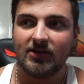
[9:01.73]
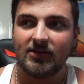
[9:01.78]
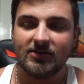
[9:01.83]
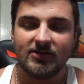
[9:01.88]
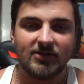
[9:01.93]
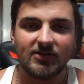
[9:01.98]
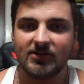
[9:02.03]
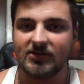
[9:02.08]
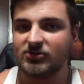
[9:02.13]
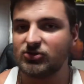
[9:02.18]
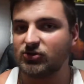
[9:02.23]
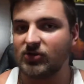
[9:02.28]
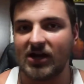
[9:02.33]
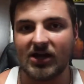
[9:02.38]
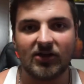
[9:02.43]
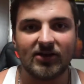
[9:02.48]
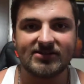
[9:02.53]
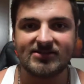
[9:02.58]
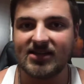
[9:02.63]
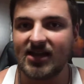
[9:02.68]
The
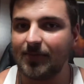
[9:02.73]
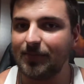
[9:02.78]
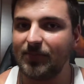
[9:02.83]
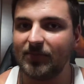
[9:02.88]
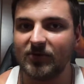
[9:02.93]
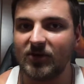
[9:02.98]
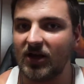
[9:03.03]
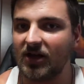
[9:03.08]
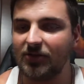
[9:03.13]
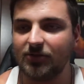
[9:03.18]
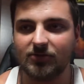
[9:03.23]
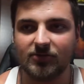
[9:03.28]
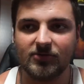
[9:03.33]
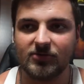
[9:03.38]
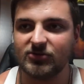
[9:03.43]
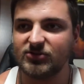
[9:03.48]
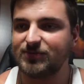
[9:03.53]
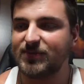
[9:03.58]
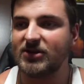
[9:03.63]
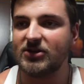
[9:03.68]
trial has not gone through.
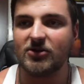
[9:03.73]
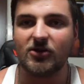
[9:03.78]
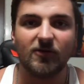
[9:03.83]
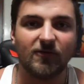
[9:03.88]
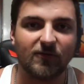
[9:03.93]
There's been no